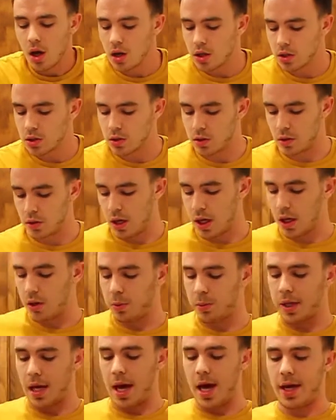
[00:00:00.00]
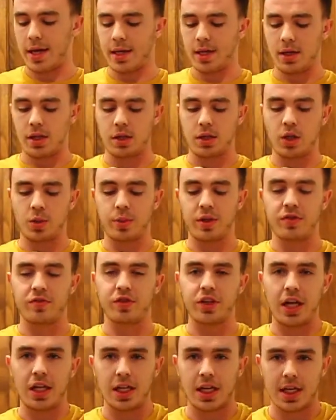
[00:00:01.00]
So I will be adding a little bit of
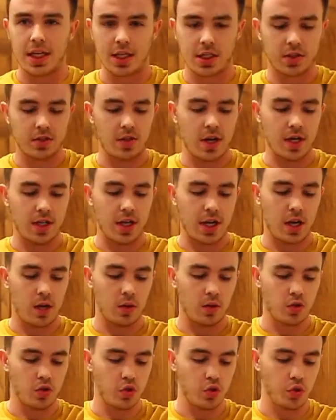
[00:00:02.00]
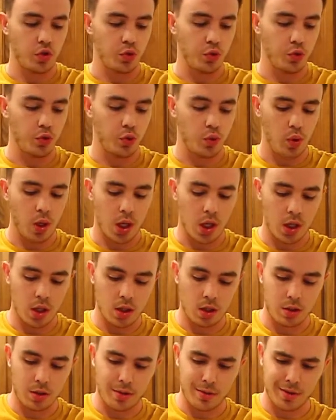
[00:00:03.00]
vanilla extract now to
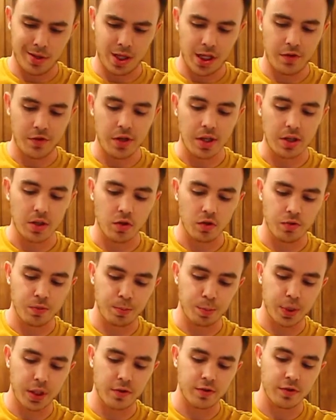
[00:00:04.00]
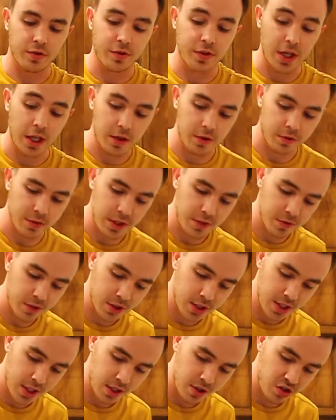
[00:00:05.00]
give it a little bit of a vanilla flavor
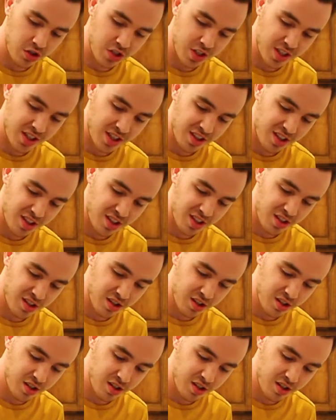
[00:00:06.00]
instead of just like the